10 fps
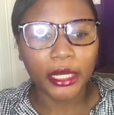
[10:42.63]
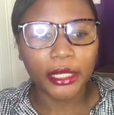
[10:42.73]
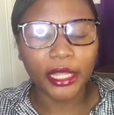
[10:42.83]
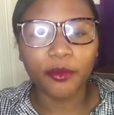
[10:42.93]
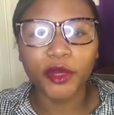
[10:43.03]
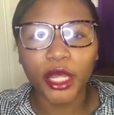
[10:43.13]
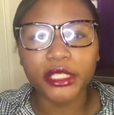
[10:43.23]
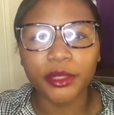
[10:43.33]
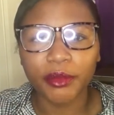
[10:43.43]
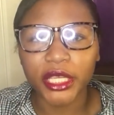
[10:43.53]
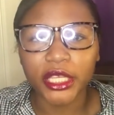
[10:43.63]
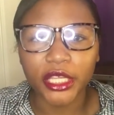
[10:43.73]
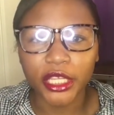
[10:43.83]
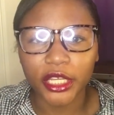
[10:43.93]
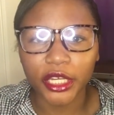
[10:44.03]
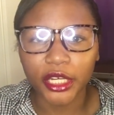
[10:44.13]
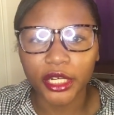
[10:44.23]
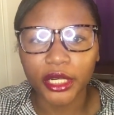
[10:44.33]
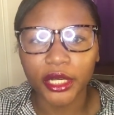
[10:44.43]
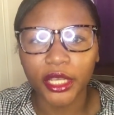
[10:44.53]
Them not being here
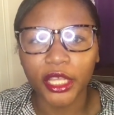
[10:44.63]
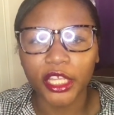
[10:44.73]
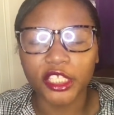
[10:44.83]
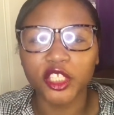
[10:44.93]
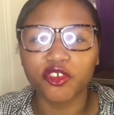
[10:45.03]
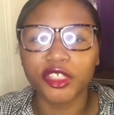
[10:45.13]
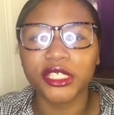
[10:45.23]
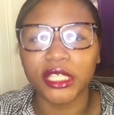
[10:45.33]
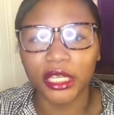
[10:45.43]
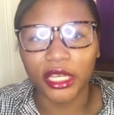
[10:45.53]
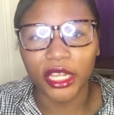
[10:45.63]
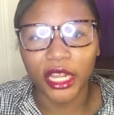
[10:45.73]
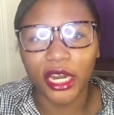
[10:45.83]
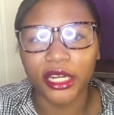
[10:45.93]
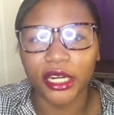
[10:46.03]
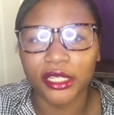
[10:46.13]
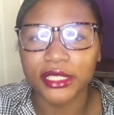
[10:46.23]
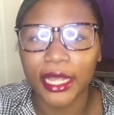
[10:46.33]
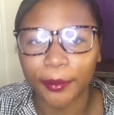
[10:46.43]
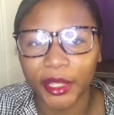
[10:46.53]
is the reason they are not
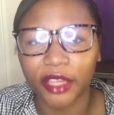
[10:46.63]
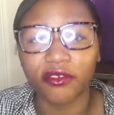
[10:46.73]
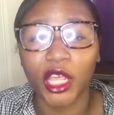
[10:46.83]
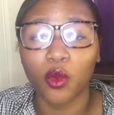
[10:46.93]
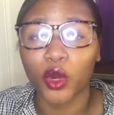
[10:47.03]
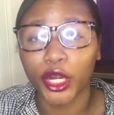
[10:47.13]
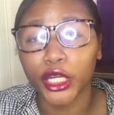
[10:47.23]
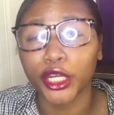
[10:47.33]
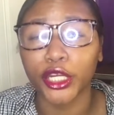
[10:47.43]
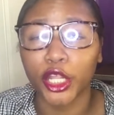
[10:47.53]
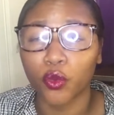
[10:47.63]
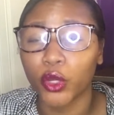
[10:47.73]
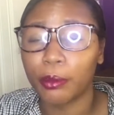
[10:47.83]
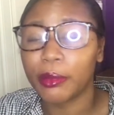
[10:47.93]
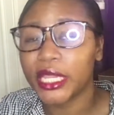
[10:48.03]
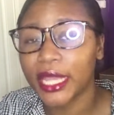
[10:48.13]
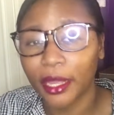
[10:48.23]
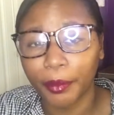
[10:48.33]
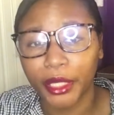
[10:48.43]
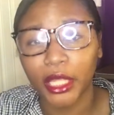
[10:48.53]
happy. If they were here, they would be
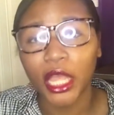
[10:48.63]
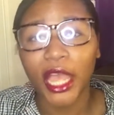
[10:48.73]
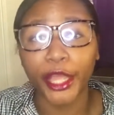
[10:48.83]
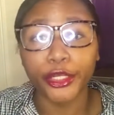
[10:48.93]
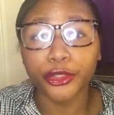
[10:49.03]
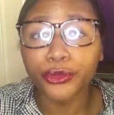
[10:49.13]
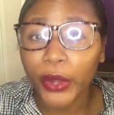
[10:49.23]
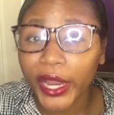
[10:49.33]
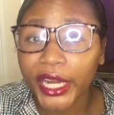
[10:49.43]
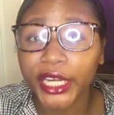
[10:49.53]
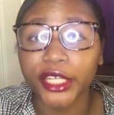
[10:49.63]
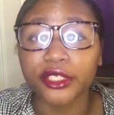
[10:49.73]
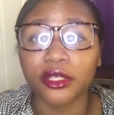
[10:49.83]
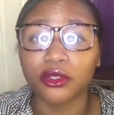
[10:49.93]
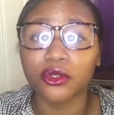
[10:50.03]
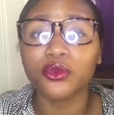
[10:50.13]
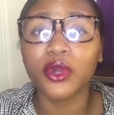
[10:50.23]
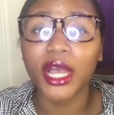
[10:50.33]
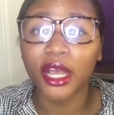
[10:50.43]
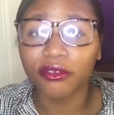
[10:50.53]
happy, and you are here, so you
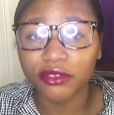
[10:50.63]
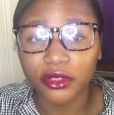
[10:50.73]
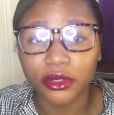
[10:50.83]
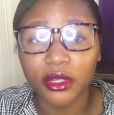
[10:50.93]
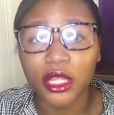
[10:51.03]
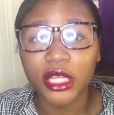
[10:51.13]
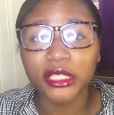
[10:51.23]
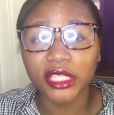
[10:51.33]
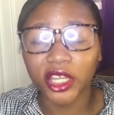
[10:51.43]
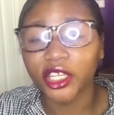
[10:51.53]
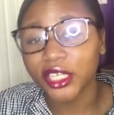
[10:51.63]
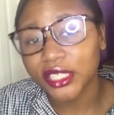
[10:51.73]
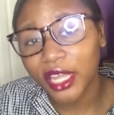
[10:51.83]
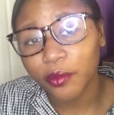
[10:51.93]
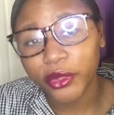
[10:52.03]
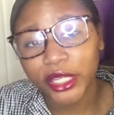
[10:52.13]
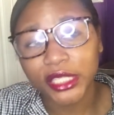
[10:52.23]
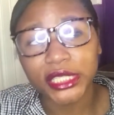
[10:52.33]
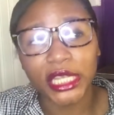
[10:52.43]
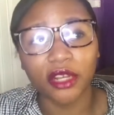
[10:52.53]
have to take your time with
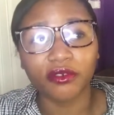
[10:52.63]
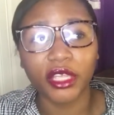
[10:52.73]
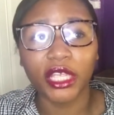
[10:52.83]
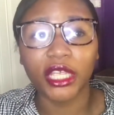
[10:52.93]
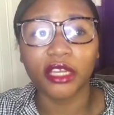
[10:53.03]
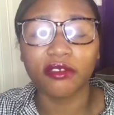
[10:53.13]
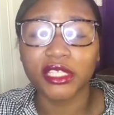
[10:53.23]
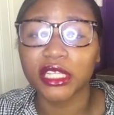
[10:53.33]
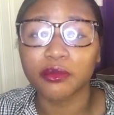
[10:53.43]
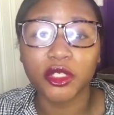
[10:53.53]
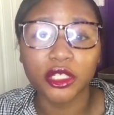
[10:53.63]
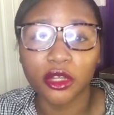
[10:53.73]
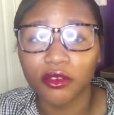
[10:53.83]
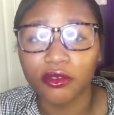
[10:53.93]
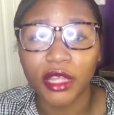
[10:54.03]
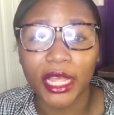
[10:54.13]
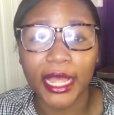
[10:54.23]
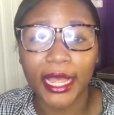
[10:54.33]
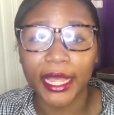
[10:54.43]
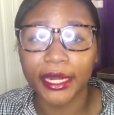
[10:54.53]
yourself, invest as much love
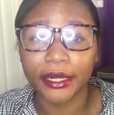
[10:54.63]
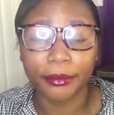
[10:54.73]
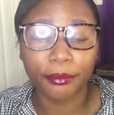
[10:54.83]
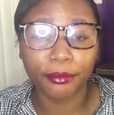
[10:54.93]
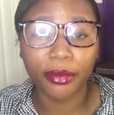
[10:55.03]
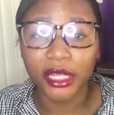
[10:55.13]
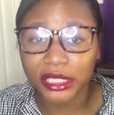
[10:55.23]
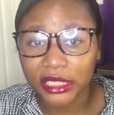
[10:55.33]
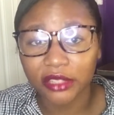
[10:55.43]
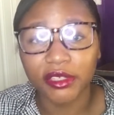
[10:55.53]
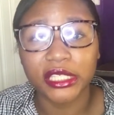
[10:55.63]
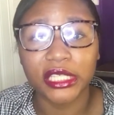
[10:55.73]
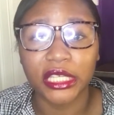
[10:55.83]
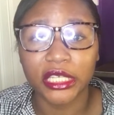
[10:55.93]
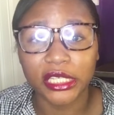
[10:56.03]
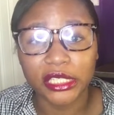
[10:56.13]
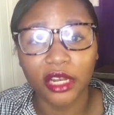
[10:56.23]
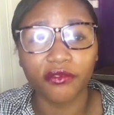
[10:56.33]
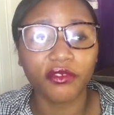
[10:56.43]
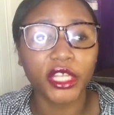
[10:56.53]
and positivity in yourself,
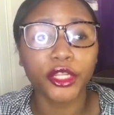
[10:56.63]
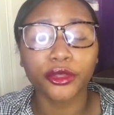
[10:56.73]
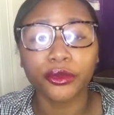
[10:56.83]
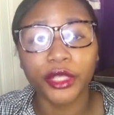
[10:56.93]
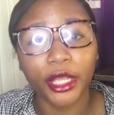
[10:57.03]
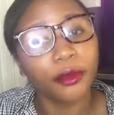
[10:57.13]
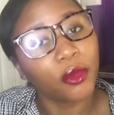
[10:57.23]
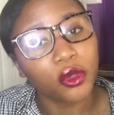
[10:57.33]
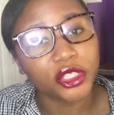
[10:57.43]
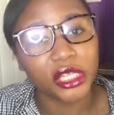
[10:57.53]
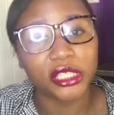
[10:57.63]
feel through your emotions.